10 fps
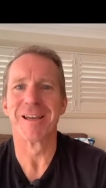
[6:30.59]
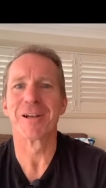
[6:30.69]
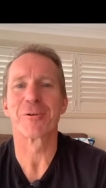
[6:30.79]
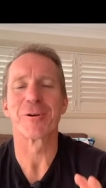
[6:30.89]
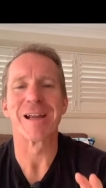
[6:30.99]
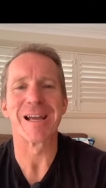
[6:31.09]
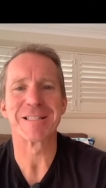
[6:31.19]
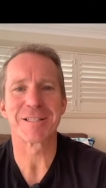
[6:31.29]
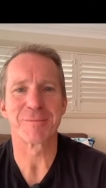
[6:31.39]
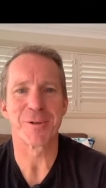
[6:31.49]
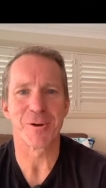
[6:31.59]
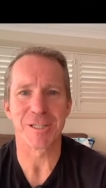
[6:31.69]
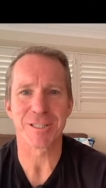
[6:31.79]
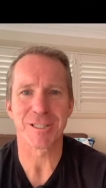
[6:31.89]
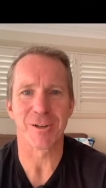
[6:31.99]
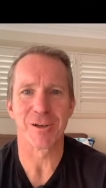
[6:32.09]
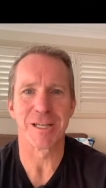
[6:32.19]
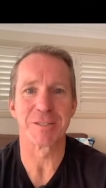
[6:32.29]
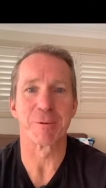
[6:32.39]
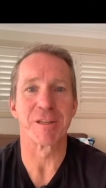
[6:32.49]
create some nice
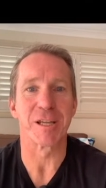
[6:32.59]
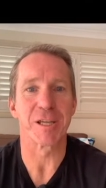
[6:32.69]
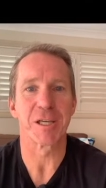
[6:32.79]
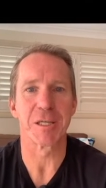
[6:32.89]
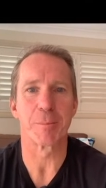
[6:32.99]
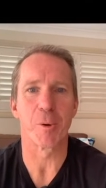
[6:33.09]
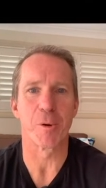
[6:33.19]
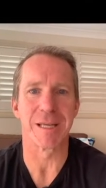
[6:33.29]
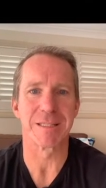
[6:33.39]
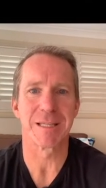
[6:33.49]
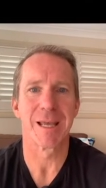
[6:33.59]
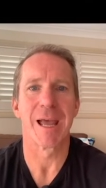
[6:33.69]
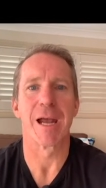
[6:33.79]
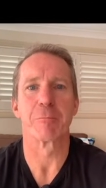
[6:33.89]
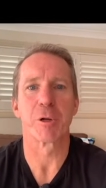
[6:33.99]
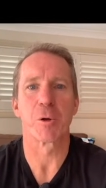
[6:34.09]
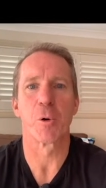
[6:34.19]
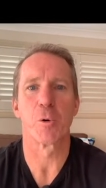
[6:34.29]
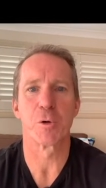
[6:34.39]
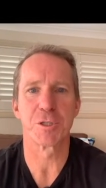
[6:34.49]
slides with your key points and
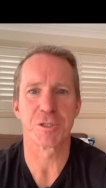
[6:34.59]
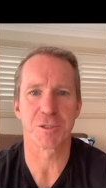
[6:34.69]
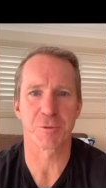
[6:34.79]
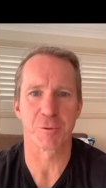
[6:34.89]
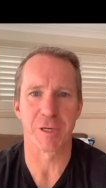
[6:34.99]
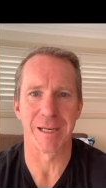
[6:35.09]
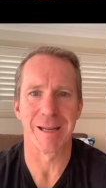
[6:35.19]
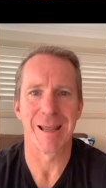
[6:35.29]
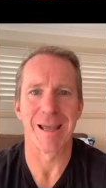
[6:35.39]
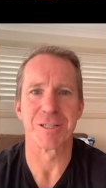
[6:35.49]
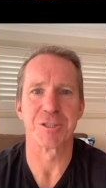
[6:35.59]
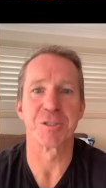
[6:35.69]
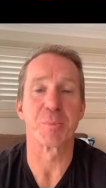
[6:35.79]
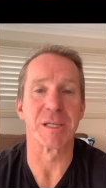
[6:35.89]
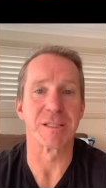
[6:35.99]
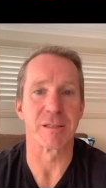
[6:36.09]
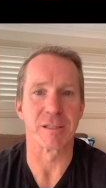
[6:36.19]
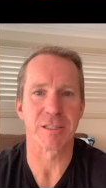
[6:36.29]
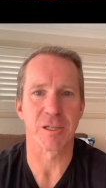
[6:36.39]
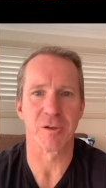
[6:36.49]
record your screen as you speak to the
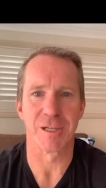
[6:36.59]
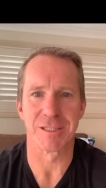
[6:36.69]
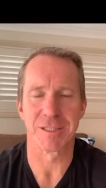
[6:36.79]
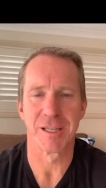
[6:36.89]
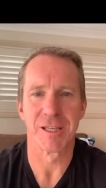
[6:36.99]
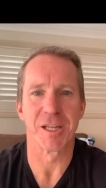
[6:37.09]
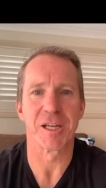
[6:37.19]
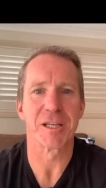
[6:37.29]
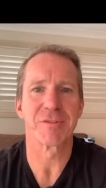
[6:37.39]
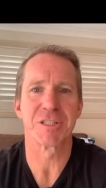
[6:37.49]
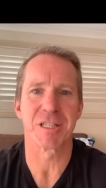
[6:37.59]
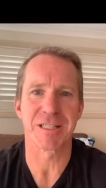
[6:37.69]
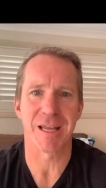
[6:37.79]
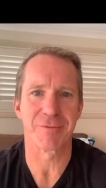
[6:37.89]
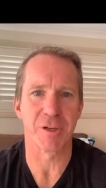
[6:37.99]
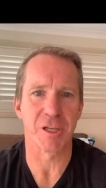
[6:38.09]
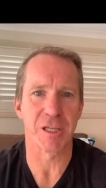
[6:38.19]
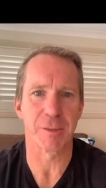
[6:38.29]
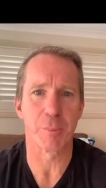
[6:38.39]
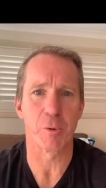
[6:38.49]
slides. You could even just have your
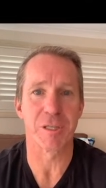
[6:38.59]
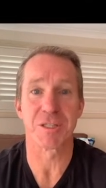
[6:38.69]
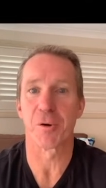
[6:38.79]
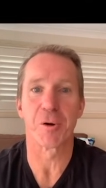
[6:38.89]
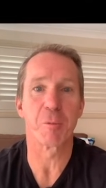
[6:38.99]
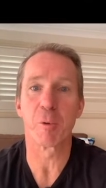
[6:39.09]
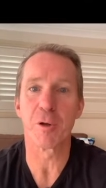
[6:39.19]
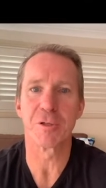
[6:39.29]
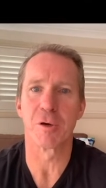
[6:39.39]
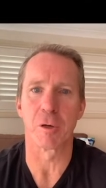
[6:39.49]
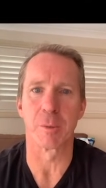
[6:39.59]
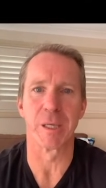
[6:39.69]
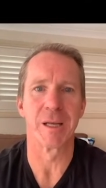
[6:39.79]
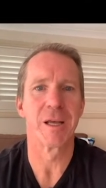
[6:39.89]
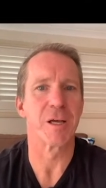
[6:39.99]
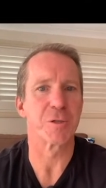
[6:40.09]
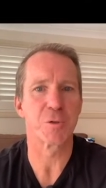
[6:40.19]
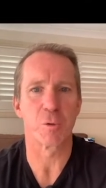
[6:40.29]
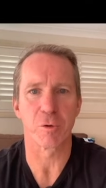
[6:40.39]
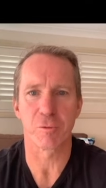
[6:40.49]
key points on a Word document and
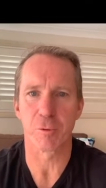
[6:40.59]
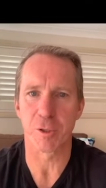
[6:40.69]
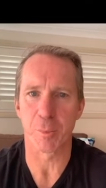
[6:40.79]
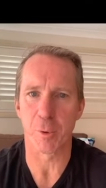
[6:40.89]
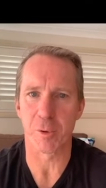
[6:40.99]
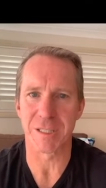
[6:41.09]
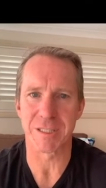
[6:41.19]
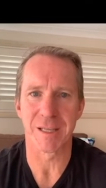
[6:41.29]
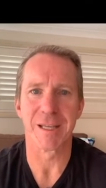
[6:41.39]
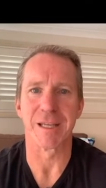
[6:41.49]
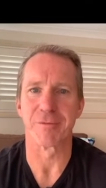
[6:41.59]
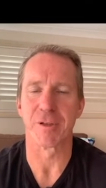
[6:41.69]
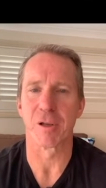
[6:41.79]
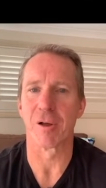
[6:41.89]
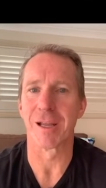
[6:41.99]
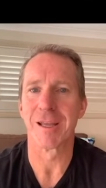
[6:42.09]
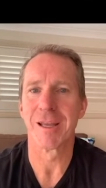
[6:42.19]
talk through your points if you like.